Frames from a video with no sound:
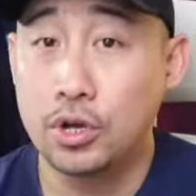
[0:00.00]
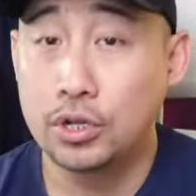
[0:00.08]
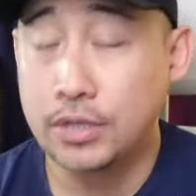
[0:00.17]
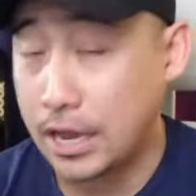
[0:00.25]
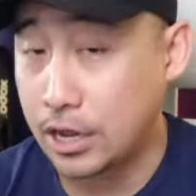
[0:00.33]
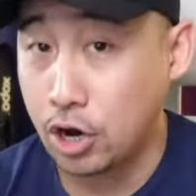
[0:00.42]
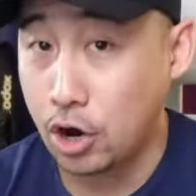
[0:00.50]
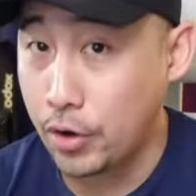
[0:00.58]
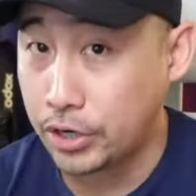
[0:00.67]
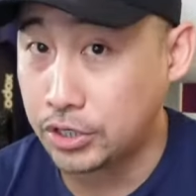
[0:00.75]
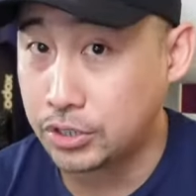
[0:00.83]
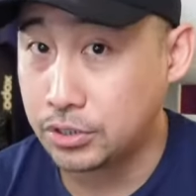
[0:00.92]
Tiger
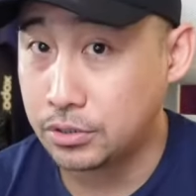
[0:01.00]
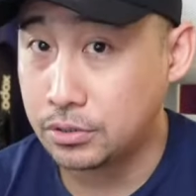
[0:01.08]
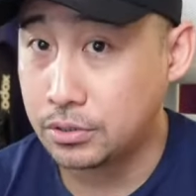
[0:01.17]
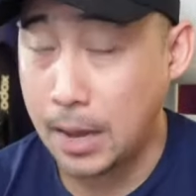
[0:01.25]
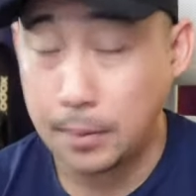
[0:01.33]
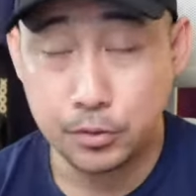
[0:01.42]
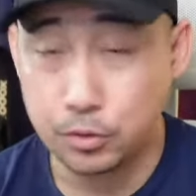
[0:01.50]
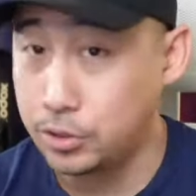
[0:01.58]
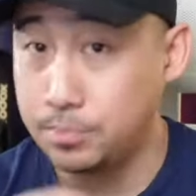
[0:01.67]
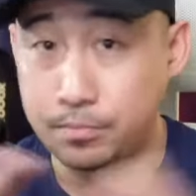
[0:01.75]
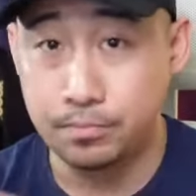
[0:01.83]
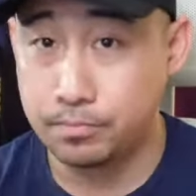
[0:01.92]
Orange.
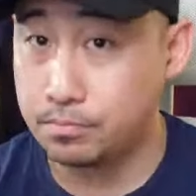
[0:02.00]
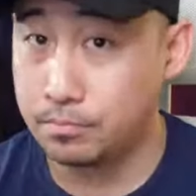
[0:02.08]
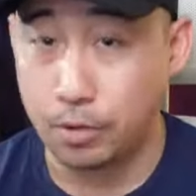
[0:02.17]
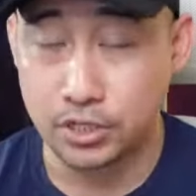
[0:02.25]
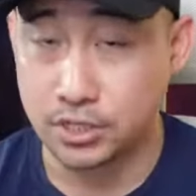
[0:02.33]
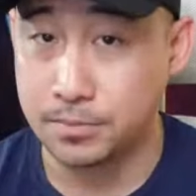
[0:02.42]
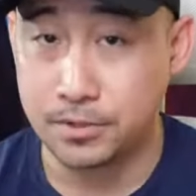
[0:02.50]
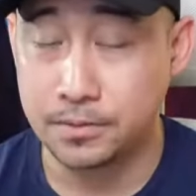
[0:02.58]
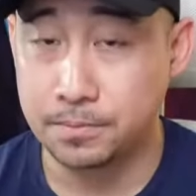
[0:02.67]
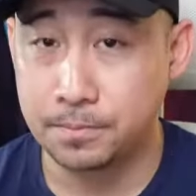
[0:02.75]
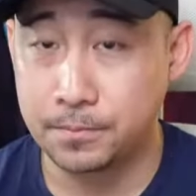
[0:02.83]
Absolutely possible.